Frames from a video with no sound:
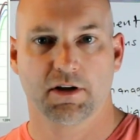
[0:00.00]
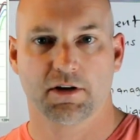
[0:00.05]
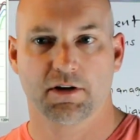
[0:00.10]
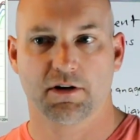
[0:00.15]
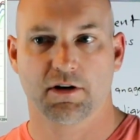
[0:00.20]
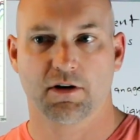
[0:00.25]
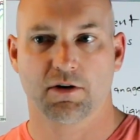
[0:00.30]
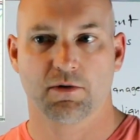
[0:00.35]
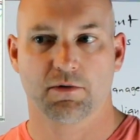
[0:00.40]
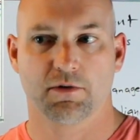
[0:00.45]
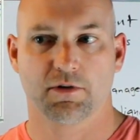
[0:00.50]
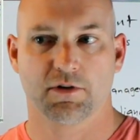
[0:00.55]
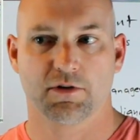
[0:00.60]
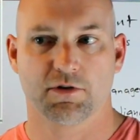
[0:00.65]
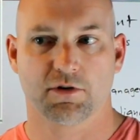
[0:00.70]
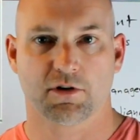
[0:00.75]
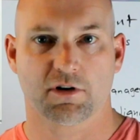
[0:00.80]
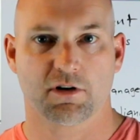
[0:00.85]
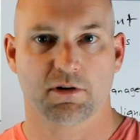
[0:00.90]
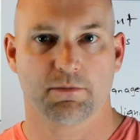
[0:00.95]
you know,
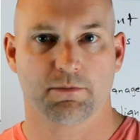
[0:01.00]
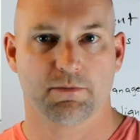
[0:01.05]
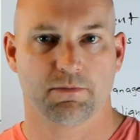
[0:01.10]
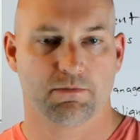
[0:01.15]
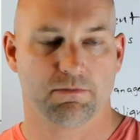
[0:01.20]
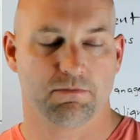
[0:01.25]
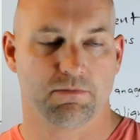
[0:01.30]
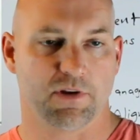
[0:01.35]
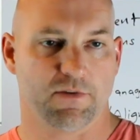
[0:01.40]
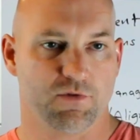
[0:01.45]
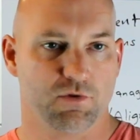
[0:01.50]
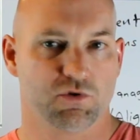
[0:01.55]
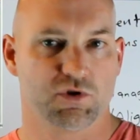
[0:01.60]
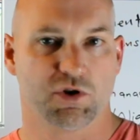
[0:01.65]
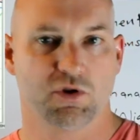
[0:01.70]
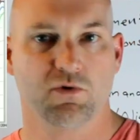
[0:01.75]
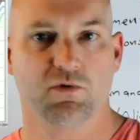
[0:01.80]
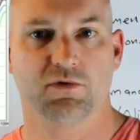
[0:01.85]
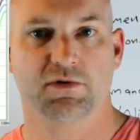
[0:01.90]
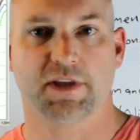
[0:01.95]
you're going to, if you
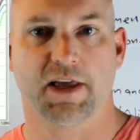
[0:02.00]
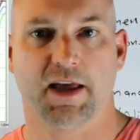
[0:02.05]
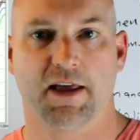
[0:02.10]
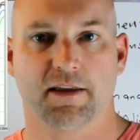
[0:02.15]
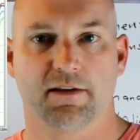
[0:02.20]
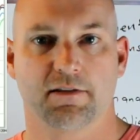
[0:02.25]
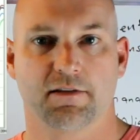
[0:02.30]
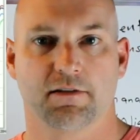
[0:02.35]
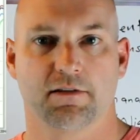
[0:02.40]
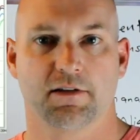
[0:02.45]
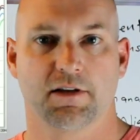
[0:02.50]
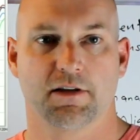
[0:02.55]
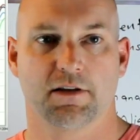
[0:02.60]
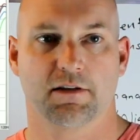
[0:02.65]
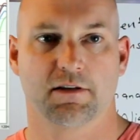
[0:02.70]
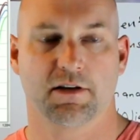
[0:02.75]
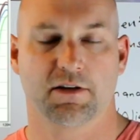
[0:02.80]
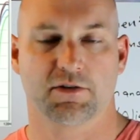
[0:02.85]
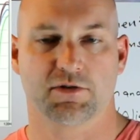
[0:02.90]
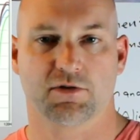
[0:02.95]
choose that
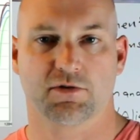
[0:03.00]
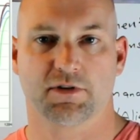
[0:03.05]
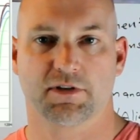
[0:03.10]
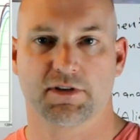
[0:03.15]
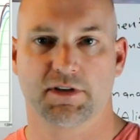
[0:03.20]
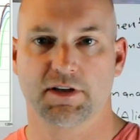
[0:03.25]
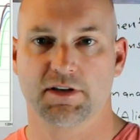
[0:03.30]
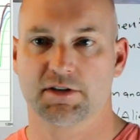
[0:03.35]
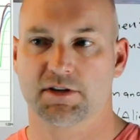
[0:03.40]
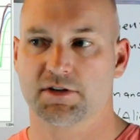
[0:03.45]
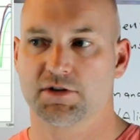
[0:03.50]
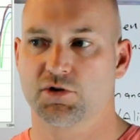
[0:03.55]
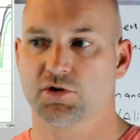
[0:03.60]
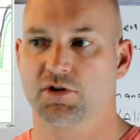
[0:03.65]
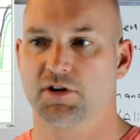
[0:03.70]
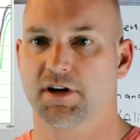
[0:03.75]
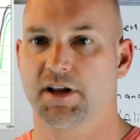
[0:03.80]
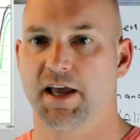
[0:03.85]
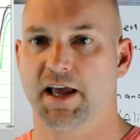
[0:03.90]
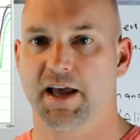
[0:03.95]
as your decision, you're
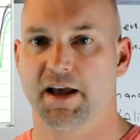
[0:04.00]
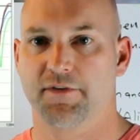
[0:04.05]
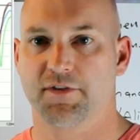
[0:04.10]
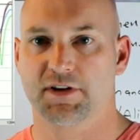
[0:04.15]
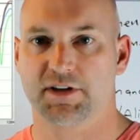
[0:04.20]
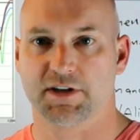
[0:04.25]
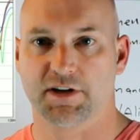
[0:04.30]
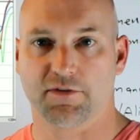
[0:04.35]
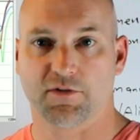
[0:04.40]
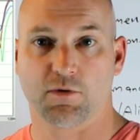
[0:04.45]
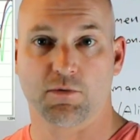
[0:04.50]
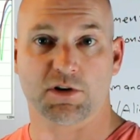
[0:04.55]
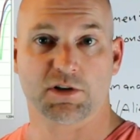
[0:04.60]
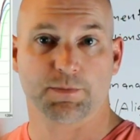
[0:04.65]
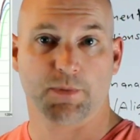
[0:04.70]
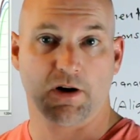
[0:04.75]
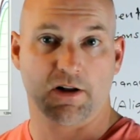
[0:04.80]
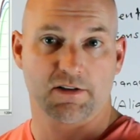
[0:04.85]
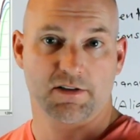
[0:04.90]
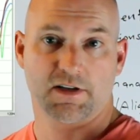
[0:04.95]
going to have a different
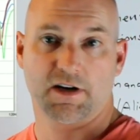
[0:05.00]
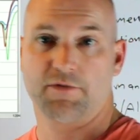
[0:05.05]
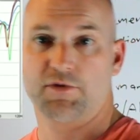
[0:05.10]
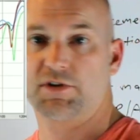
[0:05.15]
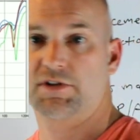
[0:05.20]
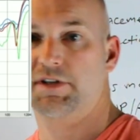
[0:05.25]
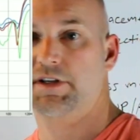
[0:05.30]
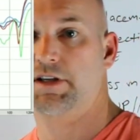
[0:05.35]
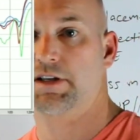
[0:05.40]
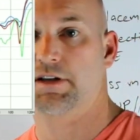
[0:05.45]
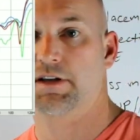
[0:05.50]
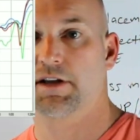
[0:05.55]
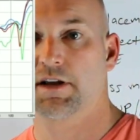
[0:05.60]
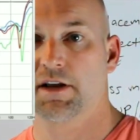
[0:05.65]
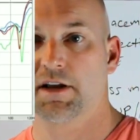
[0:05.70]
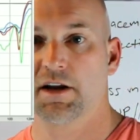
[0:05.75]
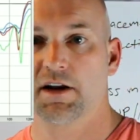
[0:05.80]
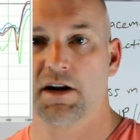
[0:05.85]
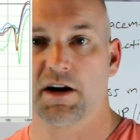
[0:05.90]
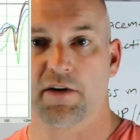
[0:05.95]
response at every seat.
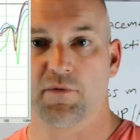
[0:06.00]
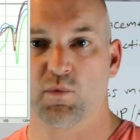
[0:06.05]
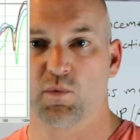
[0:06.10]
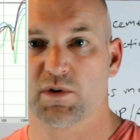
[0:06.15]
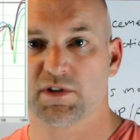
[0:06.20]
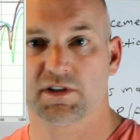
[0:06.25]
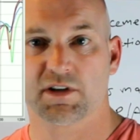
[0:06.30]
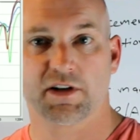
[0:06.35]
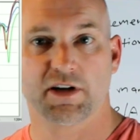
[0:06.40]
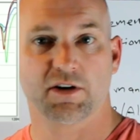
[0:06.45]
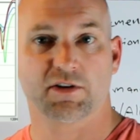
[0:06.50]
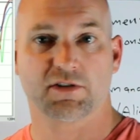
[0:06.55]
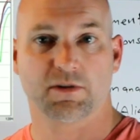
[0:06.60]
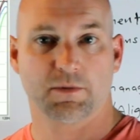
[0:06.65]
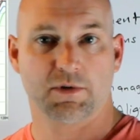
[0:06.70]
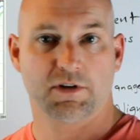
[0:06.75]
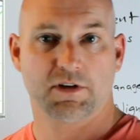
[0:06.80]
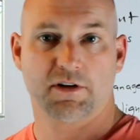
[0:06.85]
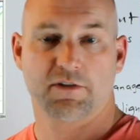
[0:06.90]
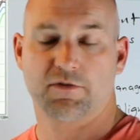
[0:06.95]
Everyone's going to hear
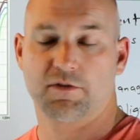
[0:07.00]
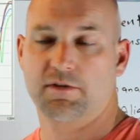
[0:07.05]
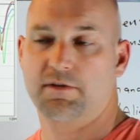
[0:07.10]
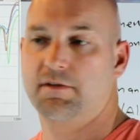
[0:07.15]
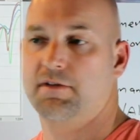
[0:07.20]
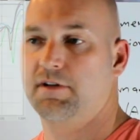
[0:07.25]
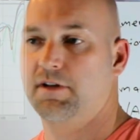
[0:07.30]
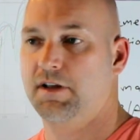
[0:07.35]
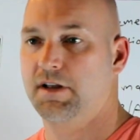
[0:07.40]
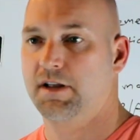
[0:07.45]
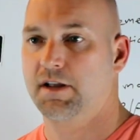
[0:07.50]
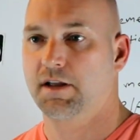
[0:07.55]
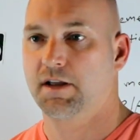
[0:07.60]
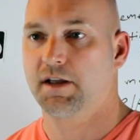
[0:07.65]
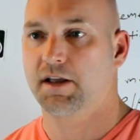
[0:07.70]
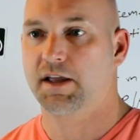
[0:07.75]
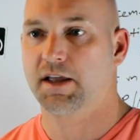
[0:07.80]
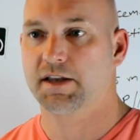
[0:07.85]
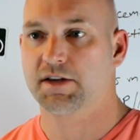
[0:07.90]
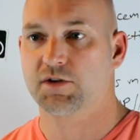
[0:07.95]
something different.
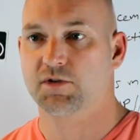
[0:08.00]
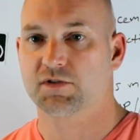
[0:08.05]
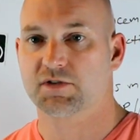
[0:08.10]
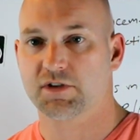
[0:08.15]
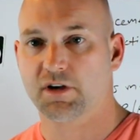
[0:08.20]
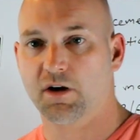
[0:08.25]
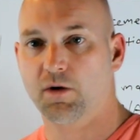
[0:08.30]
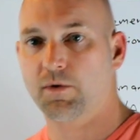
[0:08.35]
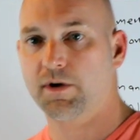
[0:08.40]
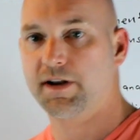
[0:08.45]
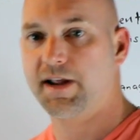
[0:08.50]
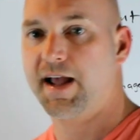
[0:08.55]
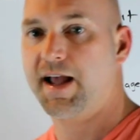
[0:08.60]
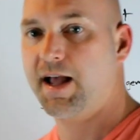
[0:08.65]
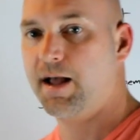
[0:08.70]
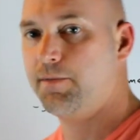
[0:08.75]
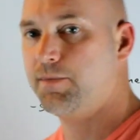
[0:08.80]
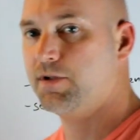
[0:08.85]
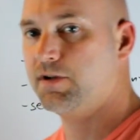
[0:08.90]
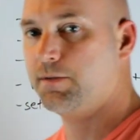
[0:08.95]
And you saw what
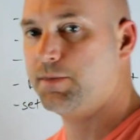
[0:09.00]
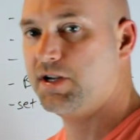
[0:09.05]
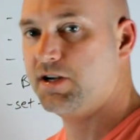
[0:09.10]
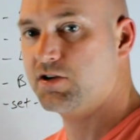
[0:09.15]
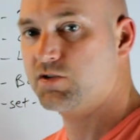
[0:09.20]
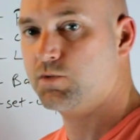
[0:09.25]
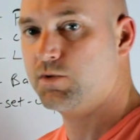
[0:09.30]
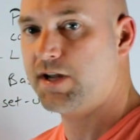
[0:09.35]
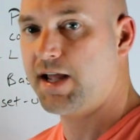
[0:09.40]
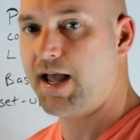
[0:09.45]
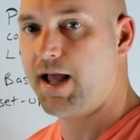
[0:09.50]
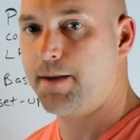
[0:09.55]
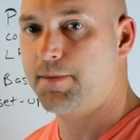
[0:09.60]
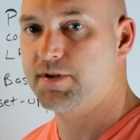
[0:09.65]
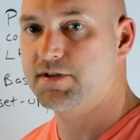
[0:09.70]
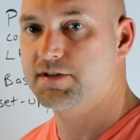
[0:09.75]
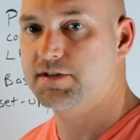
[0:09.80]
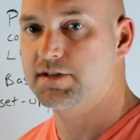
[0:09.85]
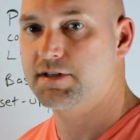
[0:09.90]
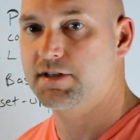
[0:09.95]
happened. I mean, here's what
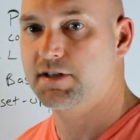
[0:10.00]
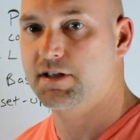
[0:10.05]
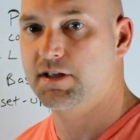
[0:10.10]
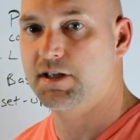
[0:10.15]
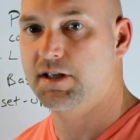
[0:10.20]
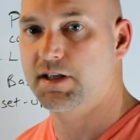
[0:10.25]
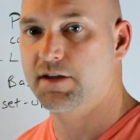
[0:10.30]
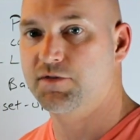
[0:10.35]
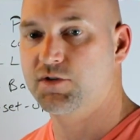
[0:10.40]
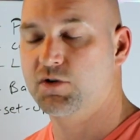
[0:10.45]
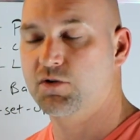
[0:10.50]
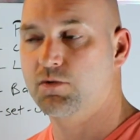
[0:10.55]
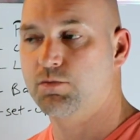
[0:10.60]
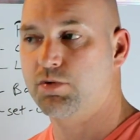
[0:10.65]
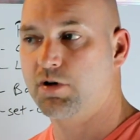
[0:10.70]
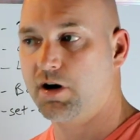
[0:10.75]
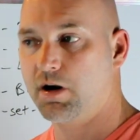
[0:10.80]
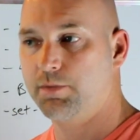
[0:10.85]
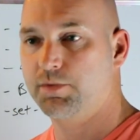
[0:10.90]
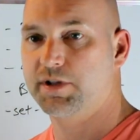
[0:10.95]
happens if you
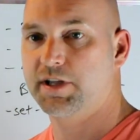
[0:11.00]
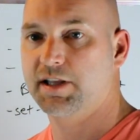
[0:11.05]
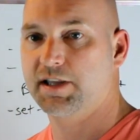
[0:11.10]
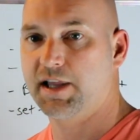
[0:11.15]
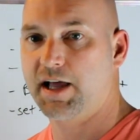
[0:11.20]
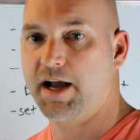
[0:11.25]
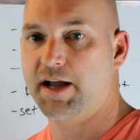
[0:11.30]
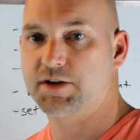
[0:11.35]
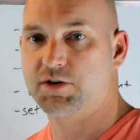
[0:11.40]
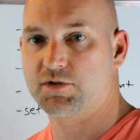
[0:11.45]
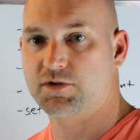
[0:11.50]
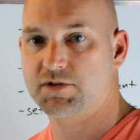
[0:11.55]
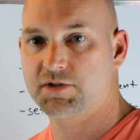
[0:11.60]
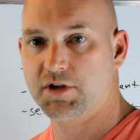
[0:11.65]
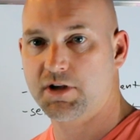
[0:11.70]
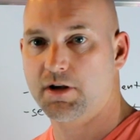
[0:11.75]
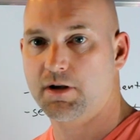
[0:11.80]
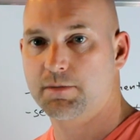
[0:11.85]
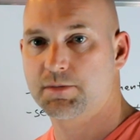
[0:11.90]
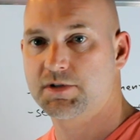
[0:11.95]
properly align your
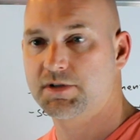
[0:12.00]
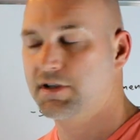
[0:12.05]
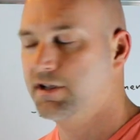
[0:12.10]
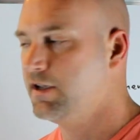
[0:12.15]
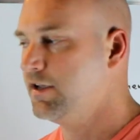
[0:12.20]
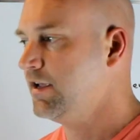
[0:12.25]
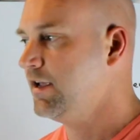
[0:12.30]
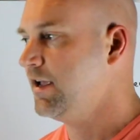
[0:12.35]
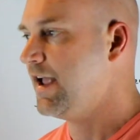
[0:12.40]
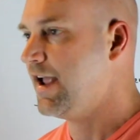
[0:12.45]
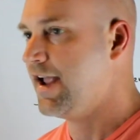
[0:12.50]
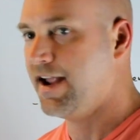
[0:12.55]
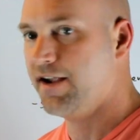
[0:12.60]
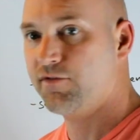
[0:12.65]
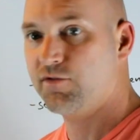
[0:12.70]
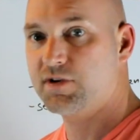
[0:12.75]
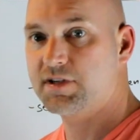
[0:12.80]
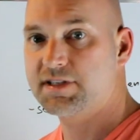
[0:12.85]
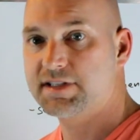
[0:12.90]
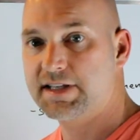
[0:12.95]
subs.
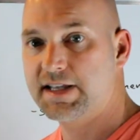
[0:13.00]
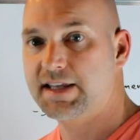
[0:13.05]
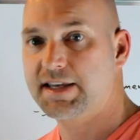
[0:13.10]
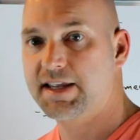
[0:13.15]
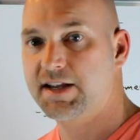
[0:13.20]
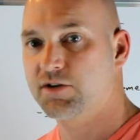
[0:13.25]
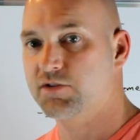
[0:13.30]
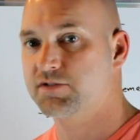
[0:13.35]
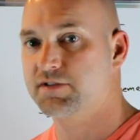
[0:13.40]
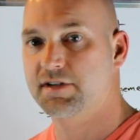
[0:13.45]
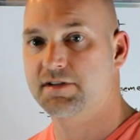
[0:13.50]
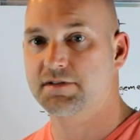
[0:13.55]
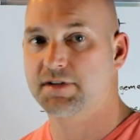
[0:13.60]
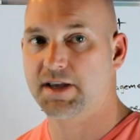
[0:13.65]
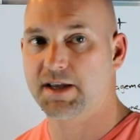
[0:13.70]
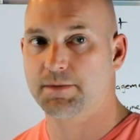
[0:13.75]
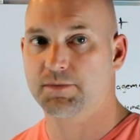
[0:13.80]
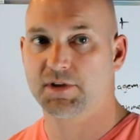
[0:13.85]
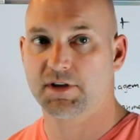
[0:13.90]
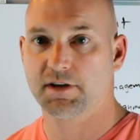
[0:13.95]
Every seat hears the
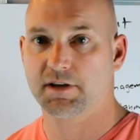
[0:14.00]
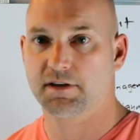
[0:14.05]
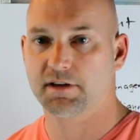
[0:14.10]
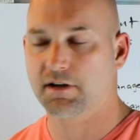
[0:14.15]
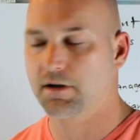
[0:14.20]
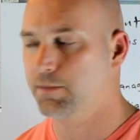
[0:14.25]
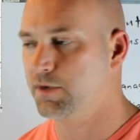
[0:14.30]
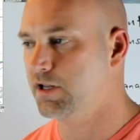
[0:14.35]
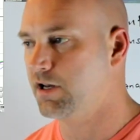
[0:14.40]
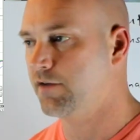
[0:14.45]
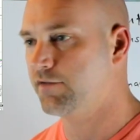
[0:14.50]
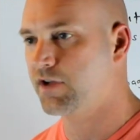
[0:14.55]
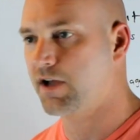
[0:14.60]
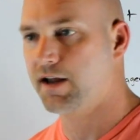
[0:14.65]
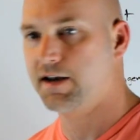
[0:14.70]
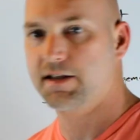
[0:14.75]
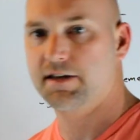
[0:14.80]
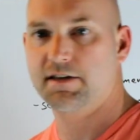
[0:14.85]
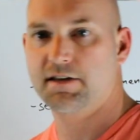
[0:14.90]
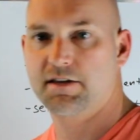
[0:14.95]
same thing. I mean, I've
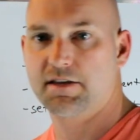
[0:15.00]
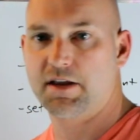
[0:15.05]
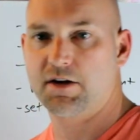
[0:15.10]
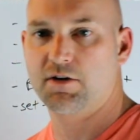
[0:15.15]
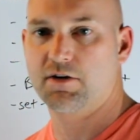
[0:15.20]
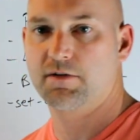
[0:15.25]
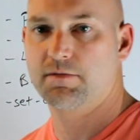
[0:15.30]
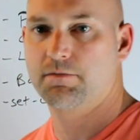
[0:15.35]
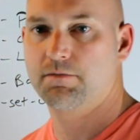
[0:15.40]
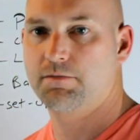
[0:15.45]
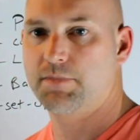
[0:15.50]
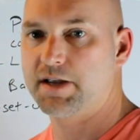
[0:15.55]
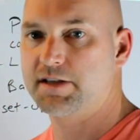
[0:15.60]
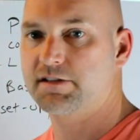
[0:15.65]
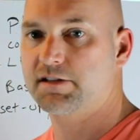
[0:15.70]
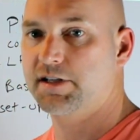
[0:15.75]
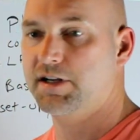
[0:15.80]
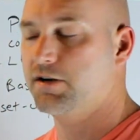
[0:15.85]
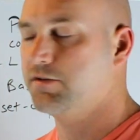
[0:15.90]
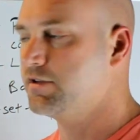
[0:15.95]
got it there
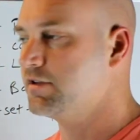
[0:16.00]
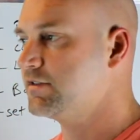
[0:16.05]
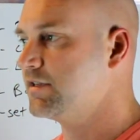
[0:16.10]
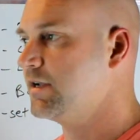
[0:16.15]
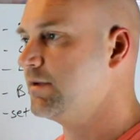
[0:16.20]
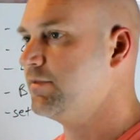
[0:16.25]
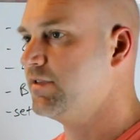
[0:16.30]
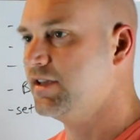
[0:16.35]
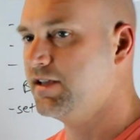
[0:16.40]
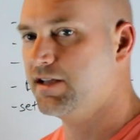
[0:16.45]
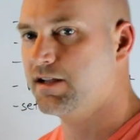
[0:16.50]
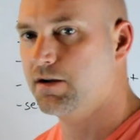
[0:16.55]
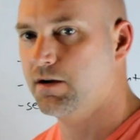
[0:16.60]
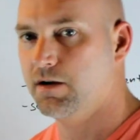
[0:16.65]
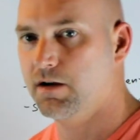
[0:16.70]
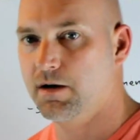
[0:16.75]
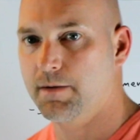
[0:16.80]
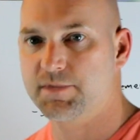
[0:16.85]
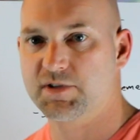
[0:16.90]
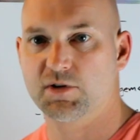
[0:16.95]
basically hearing the same thing
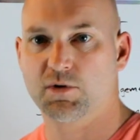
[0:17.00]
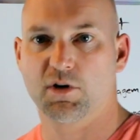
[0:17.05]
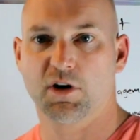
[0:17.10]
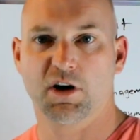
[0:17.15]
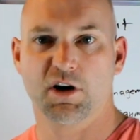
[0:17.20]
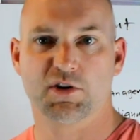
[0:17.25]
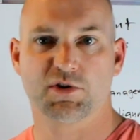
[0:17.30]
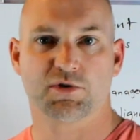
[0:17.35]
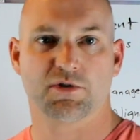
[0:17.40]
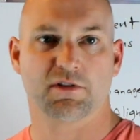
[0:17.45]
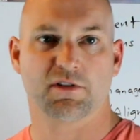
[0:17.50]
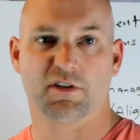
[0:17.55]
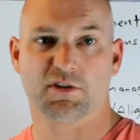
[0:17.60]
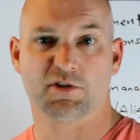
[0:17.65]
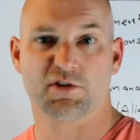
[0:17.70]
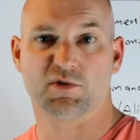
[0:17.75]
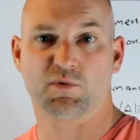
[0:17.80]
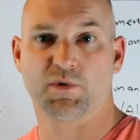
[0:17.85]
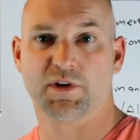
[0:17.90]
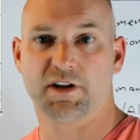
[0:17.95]
up to 100,
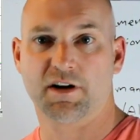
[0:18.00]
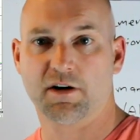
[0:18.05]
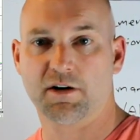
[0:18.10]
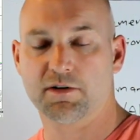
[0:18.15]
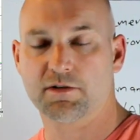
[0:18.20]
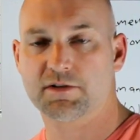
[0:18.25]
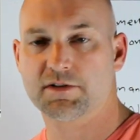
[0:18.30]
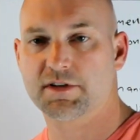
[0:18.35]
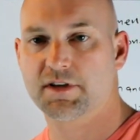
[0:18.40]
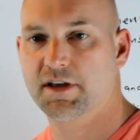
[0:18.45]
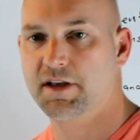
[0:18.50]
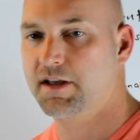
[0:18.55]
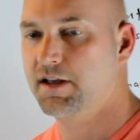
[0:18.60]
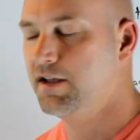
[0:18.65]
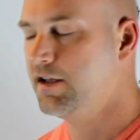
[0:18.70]
120 hertz.